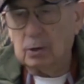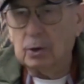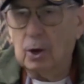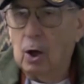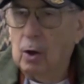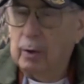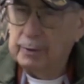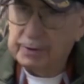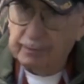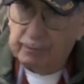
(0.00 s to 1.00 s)
No,
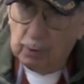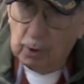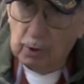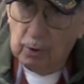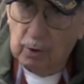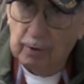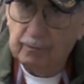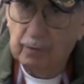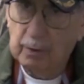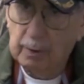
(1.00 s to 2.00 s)
it was in Fort
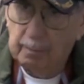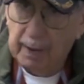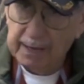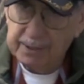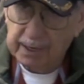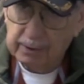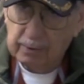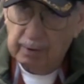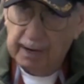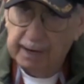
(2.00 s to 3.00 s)
Hood for the basic
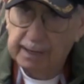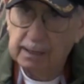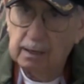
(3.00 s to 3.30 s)
training.